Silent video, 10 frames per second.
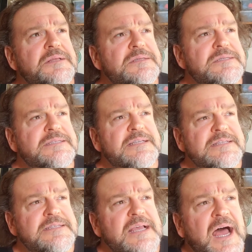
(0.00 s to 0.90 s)

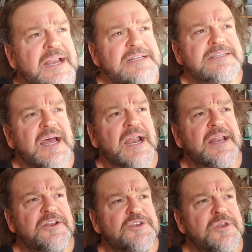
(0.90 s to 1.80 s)
Since I
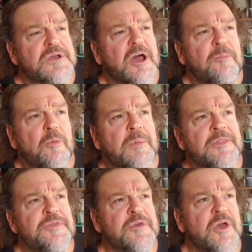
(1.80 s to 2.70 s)
decided a couple
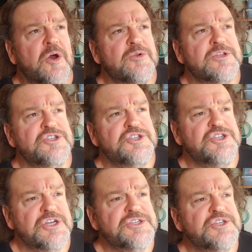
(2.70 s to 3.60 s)
months ago to
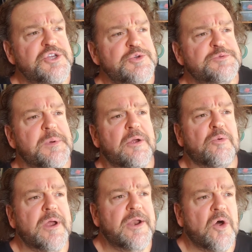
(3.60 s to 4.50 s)
just use my
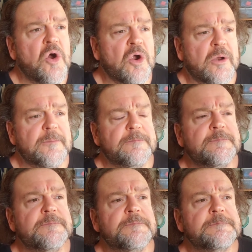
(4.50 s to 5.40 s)
right arm
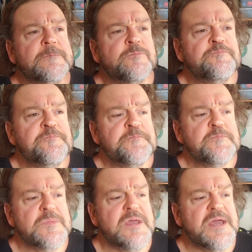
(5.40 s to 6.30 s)

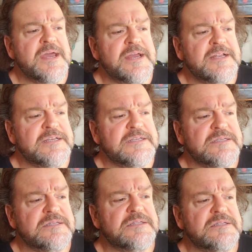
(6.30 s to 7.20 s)
and
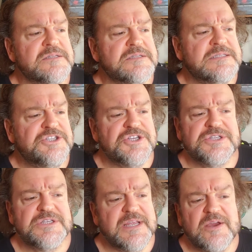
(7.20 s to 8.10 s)

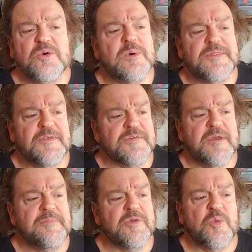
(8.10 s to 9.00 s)
just deal with the
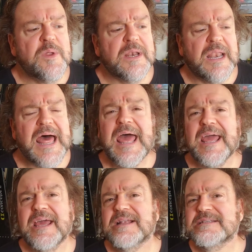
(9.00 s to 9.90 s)
subsequent
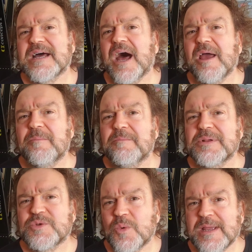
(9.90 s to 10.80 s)
lag in time
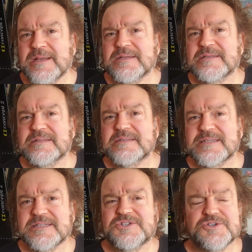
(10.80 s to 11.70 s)
between
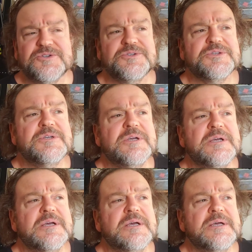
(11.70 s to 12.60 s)
sensors,
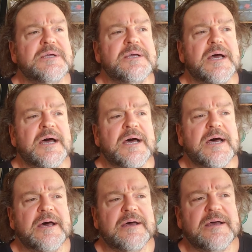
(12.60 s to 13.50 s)
I